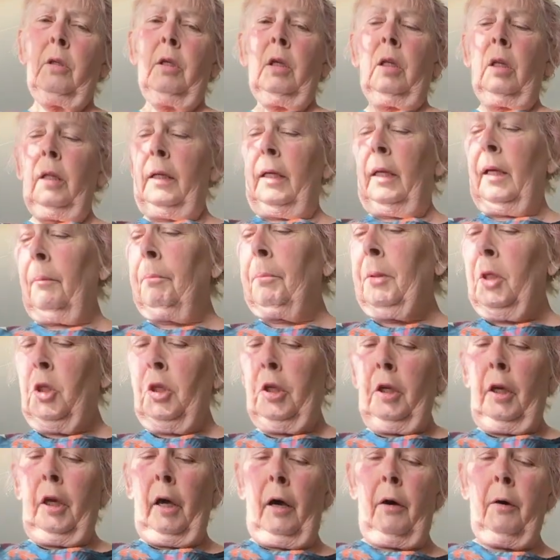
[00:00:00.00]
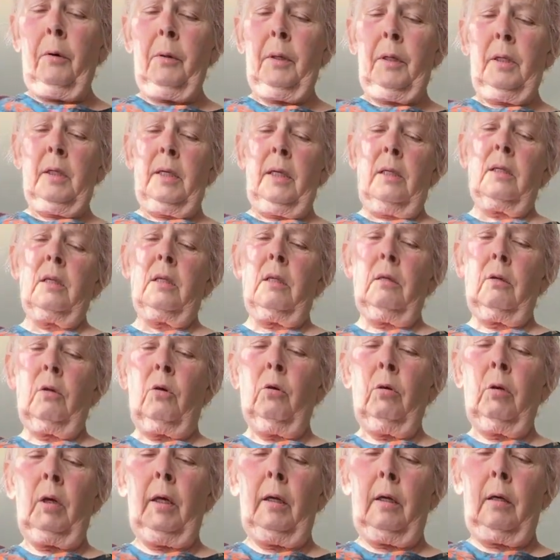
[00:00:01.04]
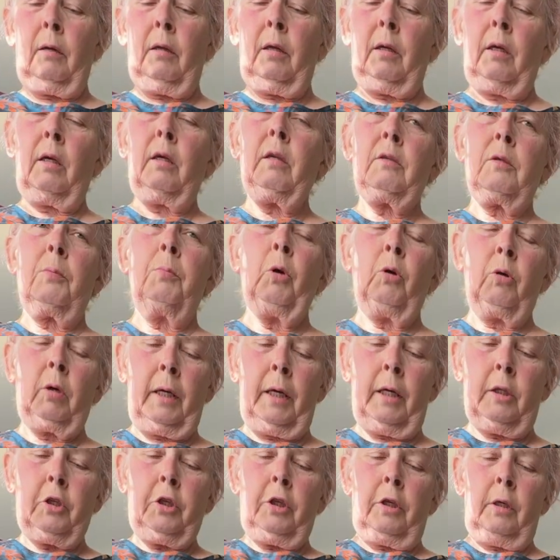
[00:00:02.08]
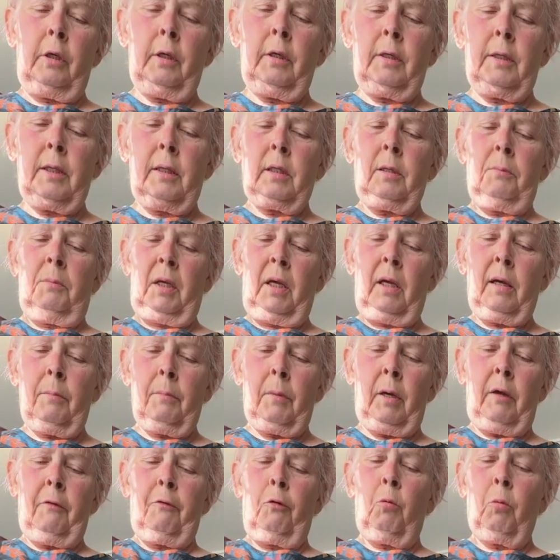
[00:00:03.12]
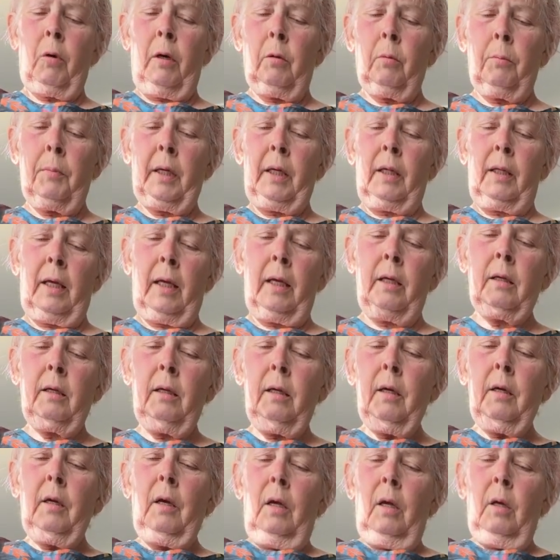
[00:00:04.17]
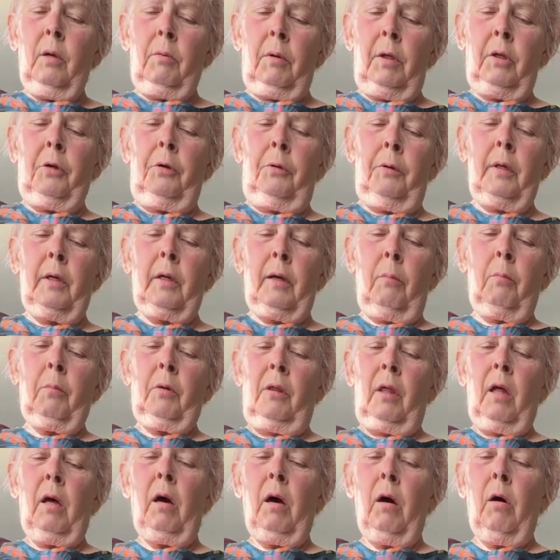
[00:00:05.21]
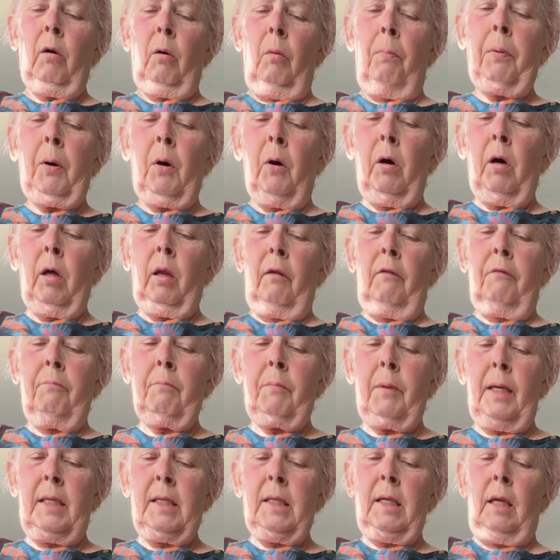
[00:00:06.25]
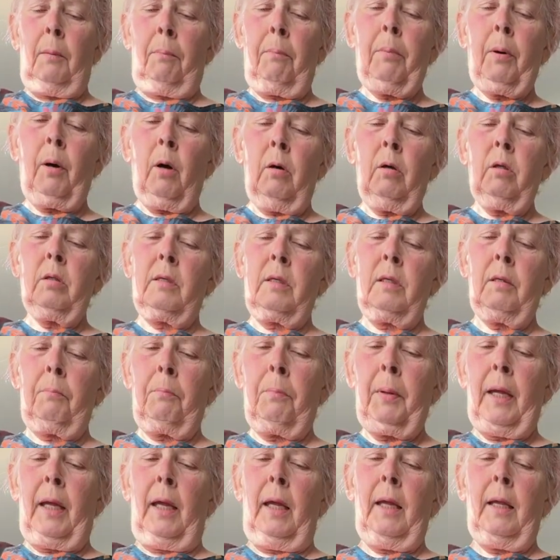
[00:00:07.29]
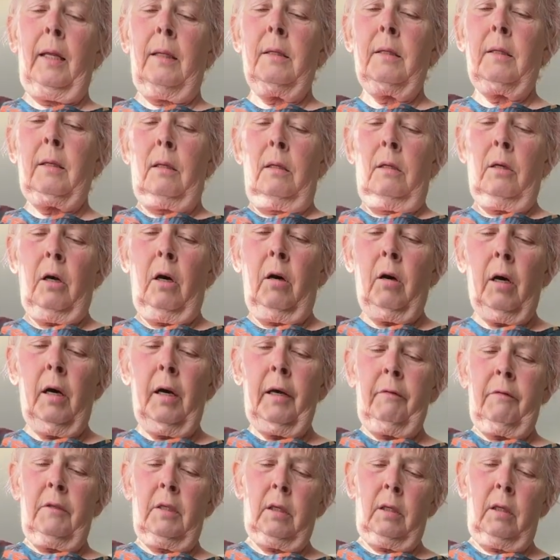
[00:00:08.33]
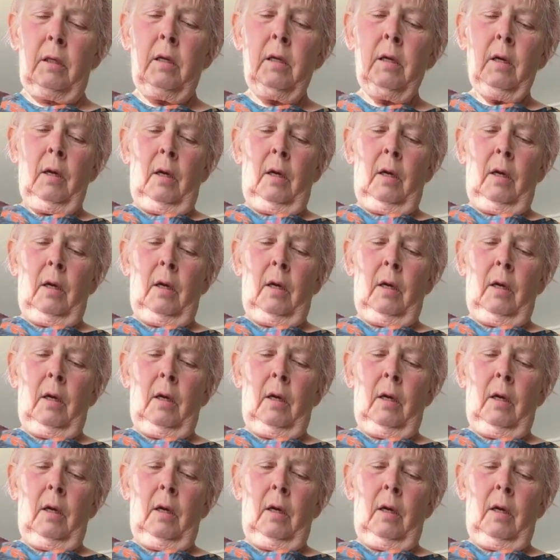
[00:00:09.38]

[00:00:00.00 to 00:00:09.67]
to clean up as you go. It doesn't cook in a small kitchen. It doesn't become overwhelming then when you end up with a whole pile of messy pots and pans and knives and